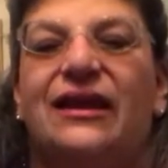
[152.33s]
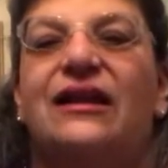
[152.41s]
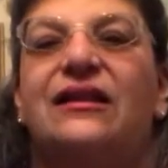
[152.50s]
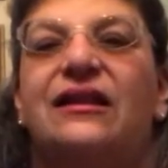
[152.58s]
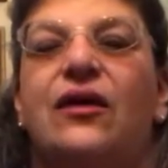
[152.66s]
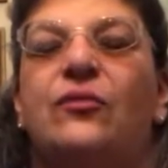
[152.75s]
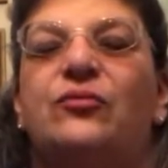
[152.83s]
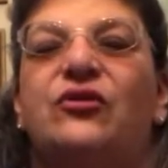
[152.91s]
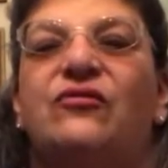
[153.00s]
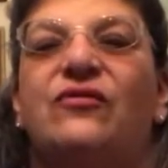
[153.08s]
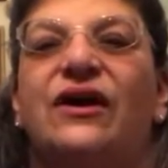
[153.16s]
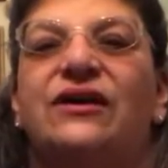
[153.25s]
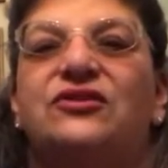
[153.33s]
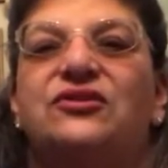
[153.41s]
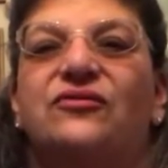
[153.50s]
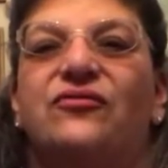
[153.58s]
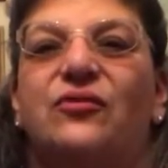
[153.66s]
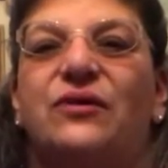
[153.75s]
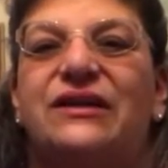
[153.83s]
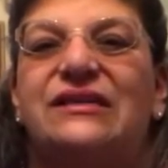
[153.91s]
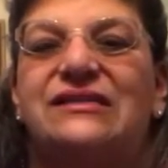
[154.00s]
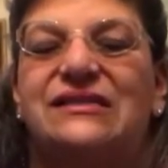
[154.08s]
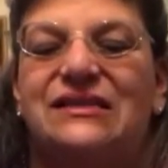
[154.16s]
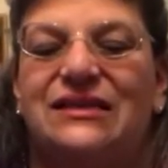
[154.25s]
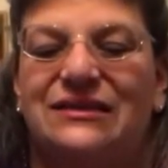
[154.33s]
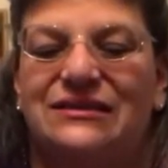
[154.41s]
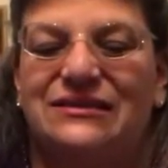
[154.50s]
It'll help you find your voice.